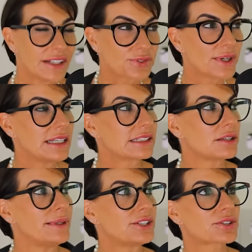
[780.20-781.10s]
this one is
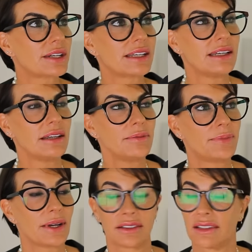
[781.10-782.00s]
a bit tricky,
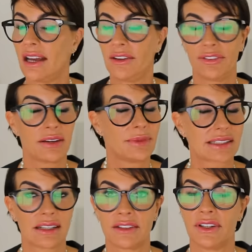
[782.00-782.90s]
but I find
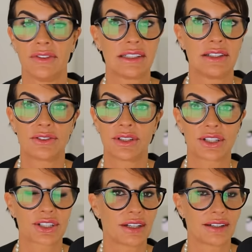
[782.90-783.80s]
myself in this
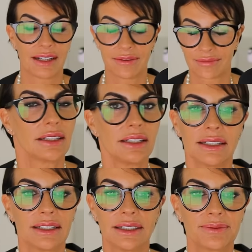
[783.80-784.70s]
situation
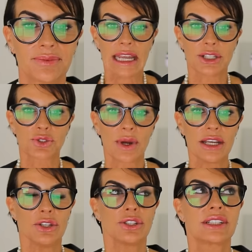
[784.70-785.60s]
and... It's
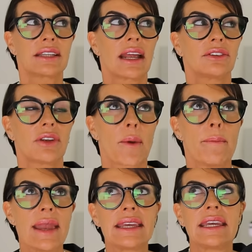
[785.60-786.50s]
when you start
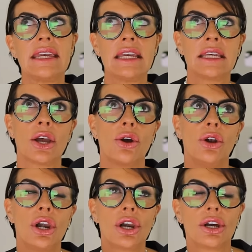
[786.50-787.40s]
making
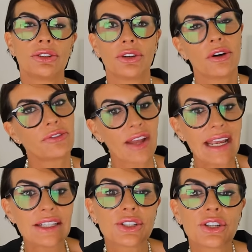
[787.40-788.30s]
a lot of
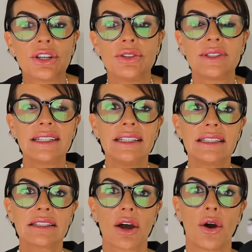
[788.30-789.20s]

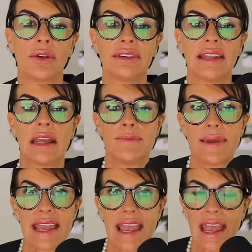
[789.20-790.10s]
excuses on their
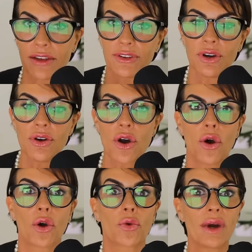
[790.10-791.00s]
behavior
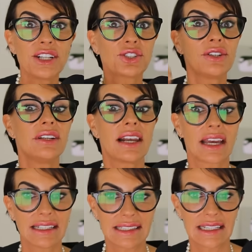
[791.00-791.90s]
or
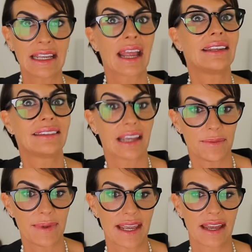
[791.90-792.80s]
rationalizing their
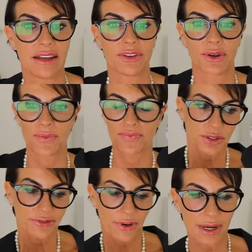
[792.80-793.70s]
behavior.
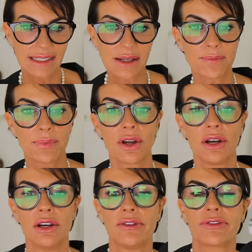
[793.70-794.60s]
So for example,
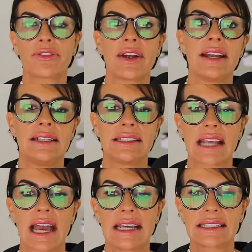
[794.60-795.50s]
your friends
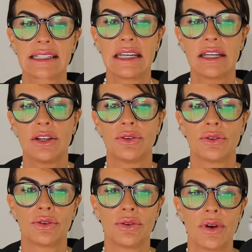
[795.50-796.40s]
asking
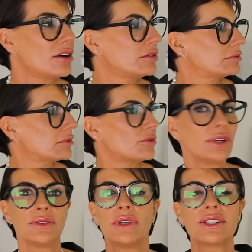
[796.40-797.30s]
you, oh,
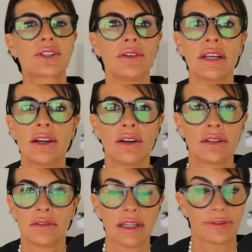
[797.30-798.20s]
what's going
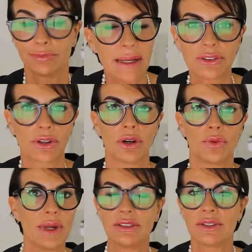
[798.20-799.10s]
on with Peter?
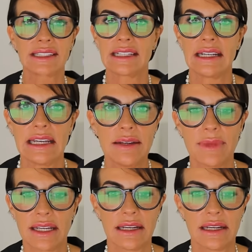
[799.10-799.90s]
We don't see him